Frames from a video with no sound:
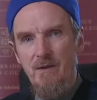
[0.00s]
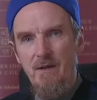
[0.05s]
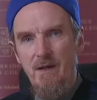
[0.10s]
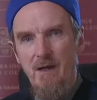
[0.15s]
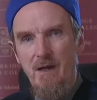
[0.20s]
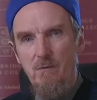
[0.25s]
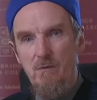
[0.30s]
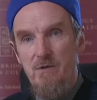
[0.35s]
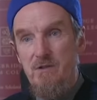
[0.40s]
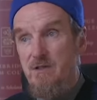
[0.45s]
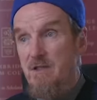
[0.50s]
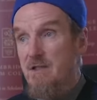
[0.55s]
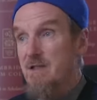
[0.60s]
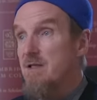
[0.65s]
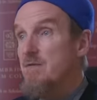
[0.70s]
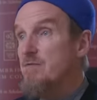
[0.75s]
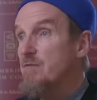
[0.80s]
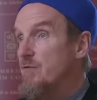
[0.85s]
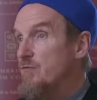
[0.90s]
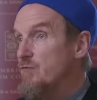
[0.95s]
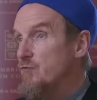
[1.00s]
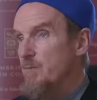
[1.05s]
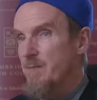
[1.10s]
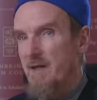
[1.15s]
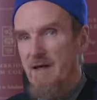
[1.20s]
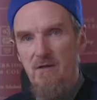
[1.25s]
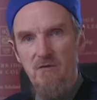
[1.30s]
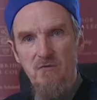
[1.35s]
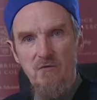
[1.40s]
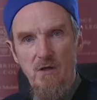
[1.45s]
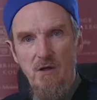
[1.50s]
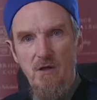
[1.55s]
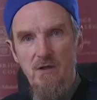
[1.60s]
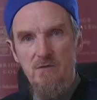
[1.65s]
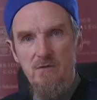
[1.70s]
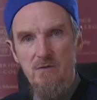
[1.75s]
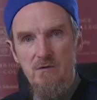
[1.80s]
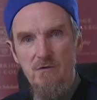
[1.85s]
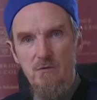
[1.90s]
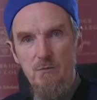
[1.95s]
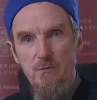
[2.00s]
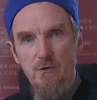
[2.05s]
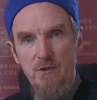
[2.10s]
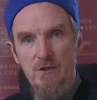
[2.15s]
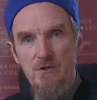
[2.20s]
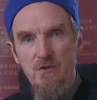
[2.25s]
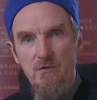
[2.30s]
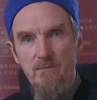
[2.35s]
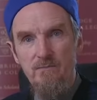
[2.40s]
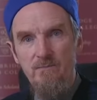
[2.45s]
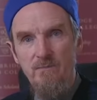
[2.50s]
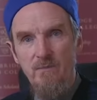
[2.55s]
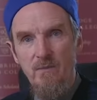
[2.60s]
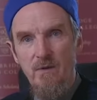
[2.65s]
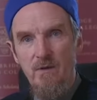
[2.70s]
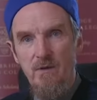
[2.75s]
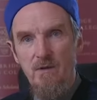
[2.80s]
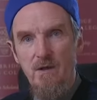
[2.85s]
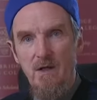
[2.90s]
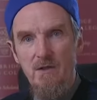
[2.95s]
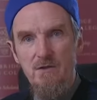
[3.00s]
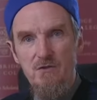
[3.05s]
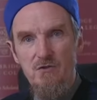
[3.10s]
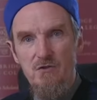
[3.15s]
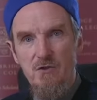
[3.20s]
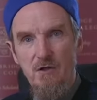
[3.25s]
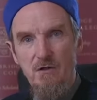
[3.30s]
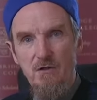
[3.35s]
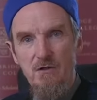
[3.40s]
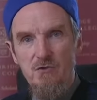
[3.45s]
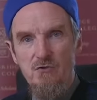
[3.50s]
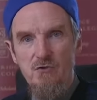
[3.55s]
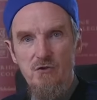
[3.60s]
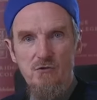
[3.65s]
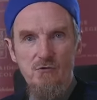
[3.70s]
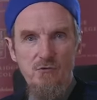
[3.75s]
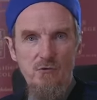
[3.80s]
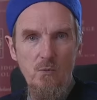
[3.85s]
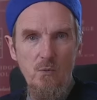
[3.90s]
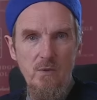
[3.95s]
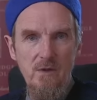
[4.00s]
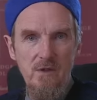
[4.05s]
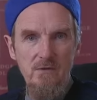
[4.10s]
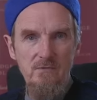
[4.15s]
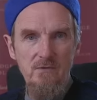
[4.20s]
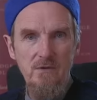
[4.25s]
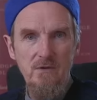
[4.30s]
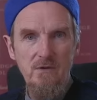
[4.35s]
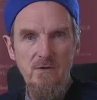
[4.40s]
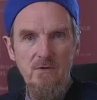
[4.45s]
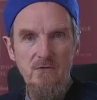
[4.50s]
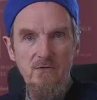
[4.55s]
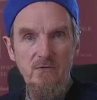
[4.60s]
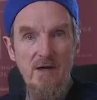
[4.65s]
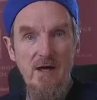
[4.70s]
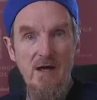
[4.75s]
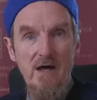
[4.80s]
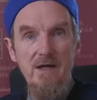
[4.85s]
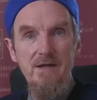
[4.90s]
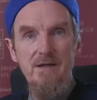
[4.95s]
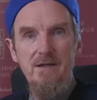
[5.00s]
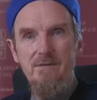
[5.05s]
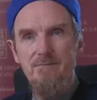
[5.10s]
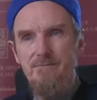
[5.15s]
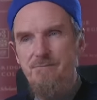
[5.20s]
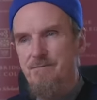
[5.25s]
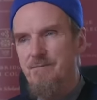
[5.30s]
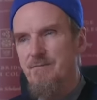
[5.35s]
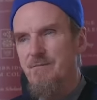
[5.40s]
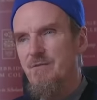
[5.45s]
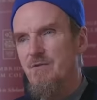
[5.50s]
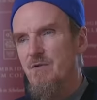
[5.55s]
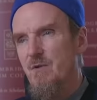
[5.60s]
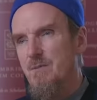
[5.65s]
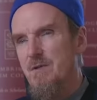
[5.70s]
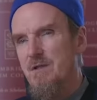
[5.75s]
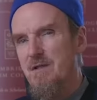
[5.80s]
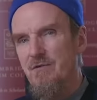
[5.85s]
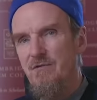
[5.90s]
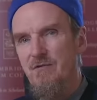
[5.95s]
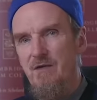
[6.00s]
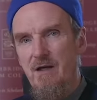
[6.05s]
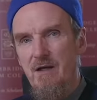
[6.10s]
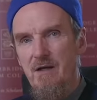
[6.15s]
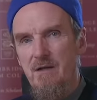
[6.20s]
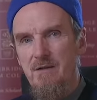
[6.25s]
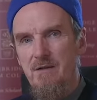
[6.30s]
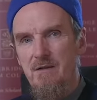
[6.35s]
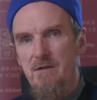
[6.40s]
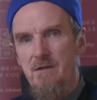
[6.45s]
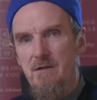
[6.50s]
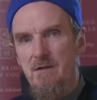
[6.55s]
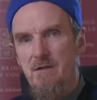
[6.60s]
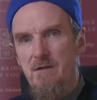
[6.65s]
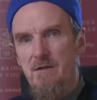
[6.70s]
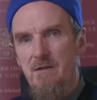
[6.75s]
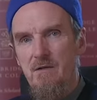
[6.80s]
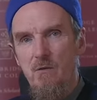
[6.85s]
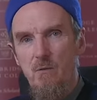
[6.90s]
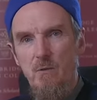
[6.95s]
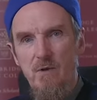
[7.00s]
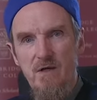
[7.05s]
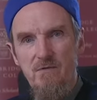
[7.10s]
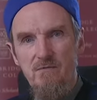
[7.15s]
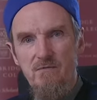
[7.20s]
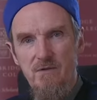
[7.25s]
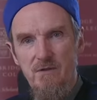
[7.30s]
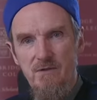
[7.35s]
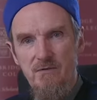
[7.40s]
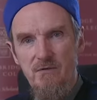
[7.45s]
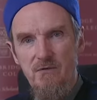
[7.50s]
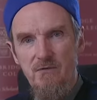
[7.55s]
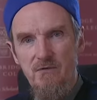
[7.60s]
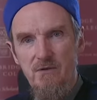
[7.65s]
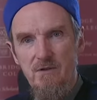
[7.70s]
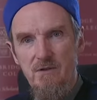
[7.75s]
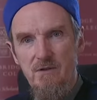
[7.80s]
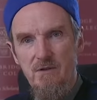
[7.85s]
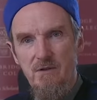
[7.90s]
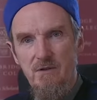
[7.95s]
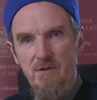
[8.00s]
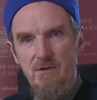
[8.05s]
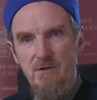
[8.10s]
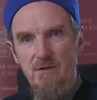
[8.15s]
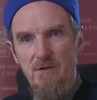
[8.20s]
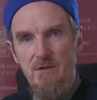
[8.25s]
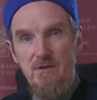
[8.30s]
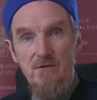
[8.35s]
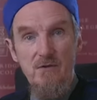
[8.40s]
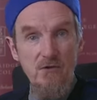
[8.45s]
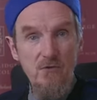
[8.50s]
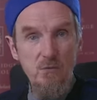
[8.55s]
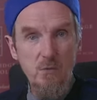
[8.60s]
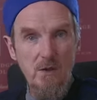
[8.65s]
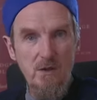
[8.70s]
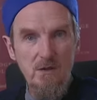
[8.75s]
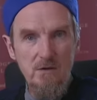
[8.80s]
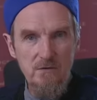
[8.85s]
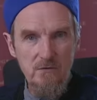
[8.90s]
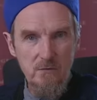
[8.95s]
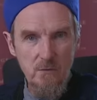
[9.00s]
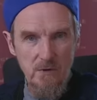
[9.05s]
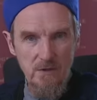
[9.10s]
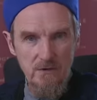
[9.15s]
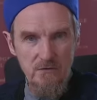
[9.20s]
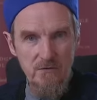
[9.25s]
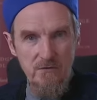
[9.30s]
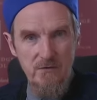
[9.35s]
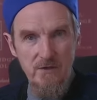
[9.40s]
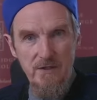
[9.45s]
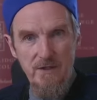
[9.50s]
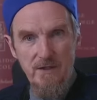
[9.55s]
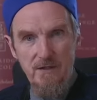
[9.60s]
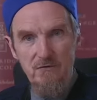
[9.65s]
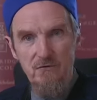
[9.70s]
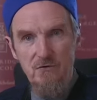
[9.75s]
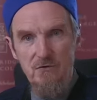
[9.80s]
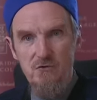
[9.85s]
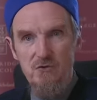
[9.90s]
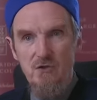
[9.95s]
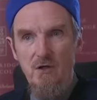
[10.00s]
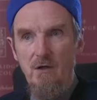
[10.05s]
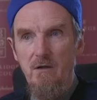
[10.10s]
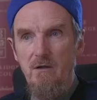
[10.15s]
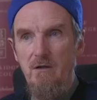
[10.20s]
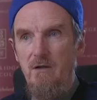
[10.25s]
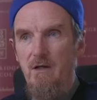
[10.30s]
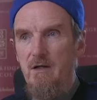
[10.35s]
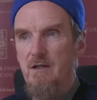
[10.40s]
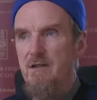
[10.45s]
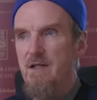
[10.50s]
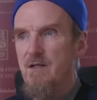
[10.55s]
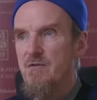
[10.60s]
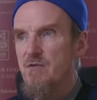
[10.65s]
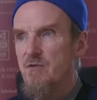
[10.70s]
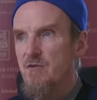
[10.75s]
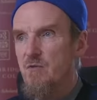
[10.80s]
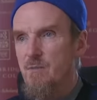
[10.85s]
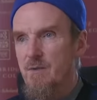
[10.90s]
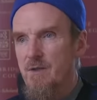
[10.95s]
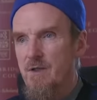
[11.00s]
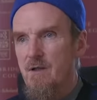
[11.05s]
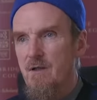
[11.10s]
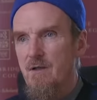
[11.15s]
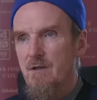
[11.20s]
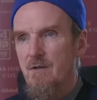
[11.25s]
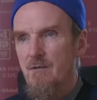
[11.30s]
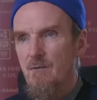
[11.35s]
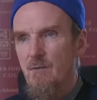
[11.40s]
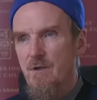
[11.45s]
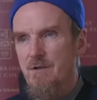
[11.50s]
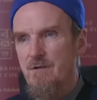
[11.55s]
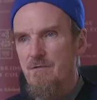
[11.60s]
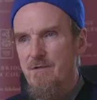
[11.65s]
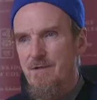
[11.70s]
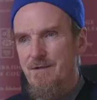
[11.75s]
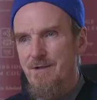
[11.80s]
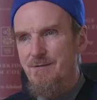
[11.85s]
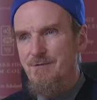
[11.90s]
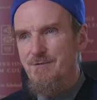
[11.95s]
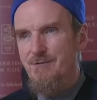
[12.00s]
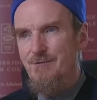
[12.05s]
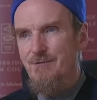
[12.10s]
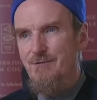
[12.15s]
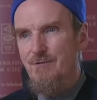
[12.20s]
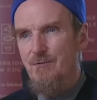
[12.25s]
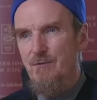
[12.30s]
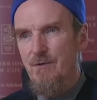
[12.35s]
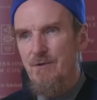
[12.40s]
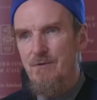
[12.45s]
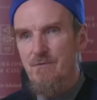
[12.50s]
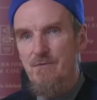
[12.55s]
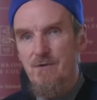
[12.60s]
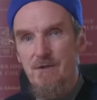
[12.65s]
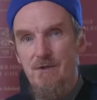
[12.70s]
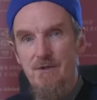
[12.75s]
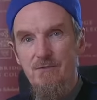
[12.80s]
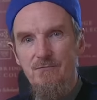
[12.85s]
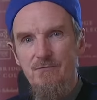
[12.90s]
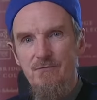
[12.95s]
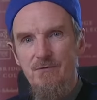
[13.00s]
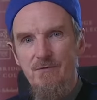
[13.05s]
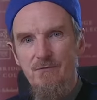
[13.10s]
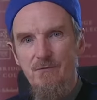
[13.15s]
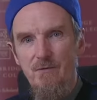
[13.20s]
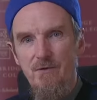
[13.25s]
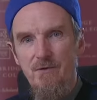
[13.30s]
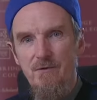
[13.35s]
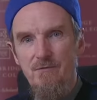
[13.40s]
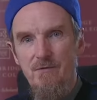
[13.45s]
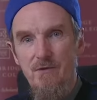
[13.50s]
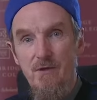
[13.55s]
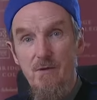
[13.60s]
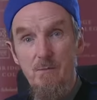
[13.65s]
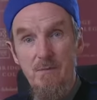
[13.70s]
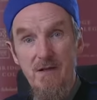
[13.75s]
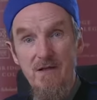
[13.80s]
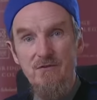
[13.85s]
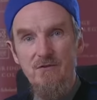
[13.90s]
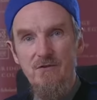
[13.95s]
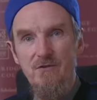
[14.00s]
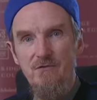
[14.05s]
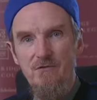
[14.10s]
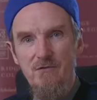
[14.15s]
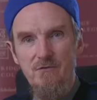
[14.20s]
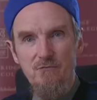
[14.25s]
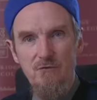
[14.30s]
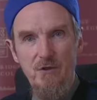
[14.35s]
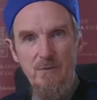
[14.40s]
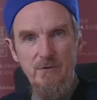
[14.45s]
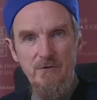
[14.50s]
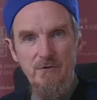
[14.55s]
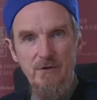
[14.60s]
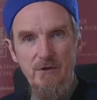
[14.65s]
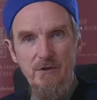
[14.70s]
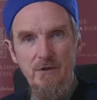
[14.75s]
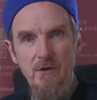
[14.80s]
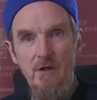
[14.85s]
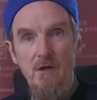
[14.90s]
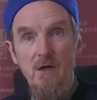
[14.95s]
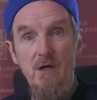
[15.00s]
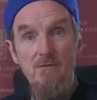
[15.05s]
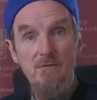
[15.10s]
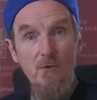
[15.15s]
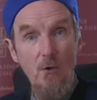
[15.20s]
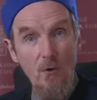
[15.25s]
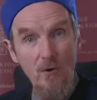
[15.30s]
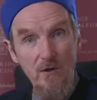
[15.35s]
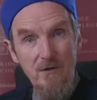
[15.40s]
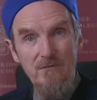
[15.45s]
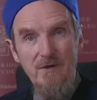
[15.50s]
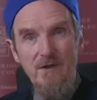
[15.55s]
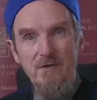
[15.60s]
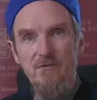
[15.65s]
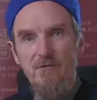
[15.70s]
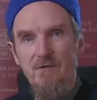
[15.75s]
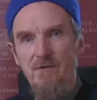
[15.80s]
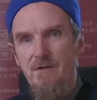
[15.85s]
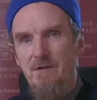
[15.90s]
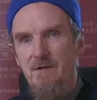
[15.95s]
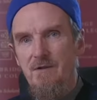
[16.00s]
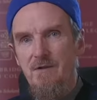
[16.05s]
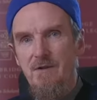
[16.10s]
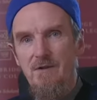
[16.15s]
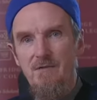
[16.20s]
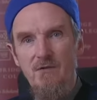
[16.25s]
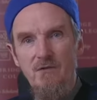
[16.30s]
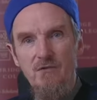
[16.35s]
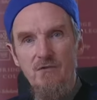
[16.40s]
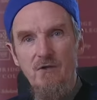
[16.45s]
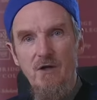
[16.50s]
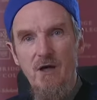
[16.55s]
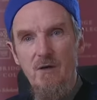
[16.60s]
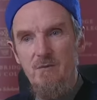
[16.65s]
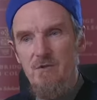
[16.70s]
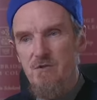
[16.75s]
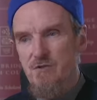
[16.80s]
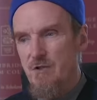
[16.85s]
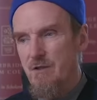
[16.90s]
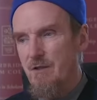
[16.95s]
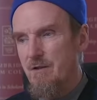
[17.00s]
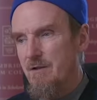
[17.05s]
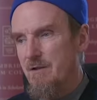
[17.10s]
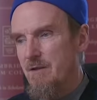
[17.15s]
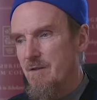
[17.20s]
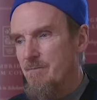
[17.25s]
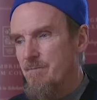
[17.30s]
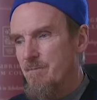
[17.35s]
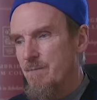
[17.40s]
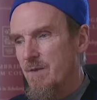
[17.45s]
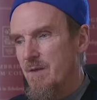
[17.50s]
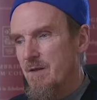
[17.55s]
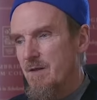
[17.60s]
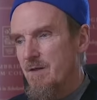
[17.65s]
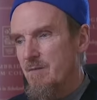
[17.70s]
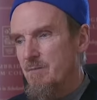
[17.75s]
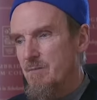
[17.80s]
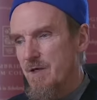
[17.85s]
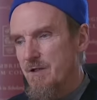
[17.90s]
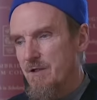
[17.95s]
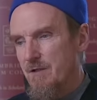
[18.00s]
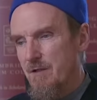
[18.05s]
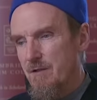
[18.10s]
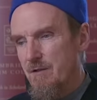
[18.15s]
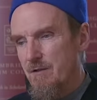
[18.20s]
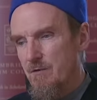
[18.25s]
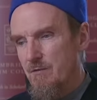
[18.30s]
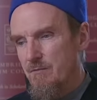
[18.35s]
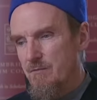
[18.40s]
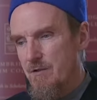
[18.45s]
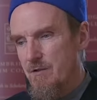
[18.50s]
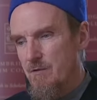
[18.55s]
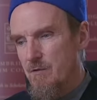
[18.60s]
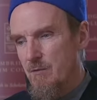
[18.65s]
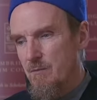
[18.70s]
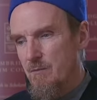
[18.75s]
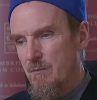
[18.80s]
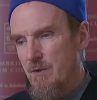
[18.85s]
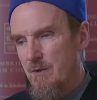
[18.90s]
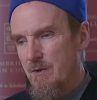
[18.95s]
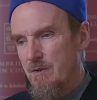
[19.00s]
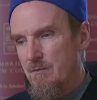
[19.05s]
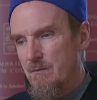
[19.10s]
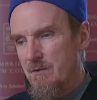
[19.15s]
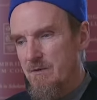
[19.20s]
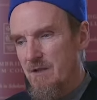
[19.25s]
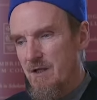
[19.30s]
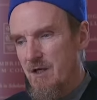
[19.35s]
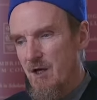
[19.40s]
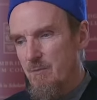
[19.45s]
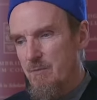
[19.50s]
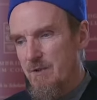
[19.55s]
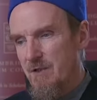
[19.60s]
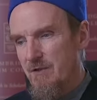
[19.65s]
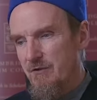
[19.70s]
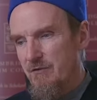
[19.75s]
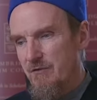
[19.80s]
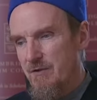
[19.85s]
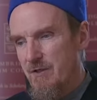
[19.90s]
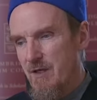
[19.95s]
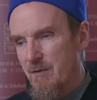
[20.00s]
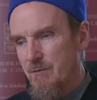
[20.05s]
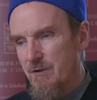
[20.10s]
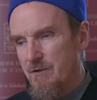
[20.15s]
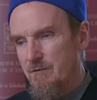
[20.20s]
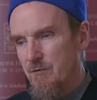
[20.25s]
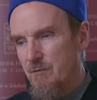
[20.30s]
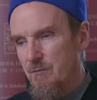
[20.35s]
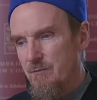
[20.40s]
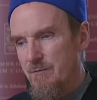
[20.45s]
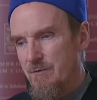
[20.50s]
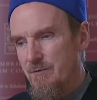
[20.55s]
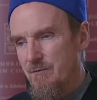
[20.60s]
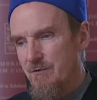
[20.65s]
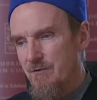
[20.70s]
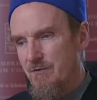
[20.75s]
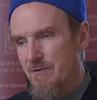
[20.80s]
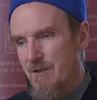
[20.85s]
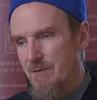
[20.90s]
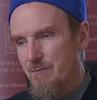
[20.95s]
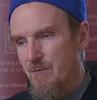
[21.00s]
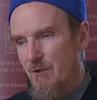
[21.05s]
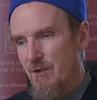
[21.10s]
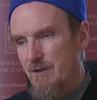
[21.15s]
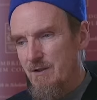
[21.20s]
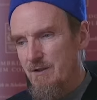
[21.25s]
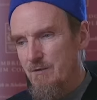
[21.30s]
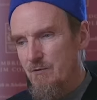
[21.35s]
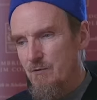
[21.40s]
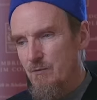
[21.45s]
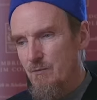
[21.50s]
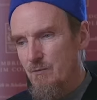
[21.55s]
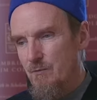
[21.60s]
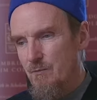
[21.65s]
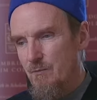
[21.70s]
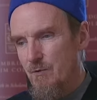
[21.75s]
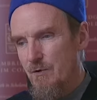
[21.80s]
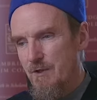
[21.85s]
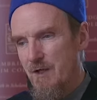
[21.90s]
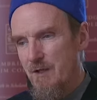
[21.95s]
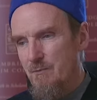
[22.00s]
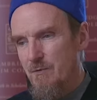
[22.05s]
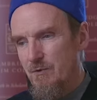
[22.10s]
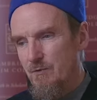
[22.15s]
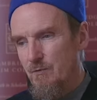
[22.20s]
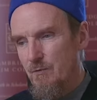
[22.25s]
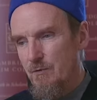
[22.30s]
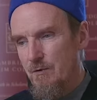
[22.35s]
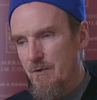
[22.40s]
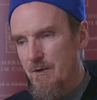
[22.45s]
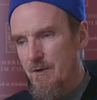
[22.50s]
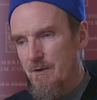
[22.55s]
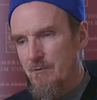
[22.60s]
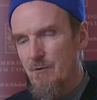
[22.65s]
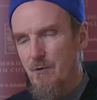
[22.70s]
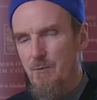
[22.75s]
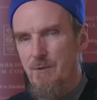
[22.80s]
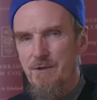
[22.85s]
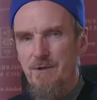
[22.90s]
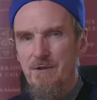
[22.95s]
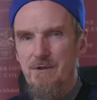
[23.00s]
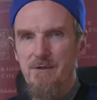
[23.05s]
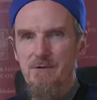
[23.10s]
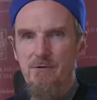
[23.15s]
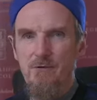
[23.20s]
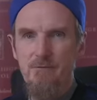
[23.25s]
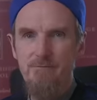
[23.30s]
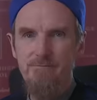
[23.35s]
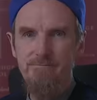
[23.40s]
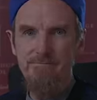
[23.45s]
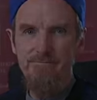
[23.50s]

how we're delivered from anxiety and depression, and inshallah shown the way of sa'ada, sabila sa'ada, the way of felicity in this world as well as in the next, inshallah. And let this be one of the lessons and one of the gifts and one of the blessings of Ramadan for all of us in this time, inshallah. Barakallahu fikum wa taqabbala siyamakum. Assalamu alaikum wa rahmatullah wa barakatuh.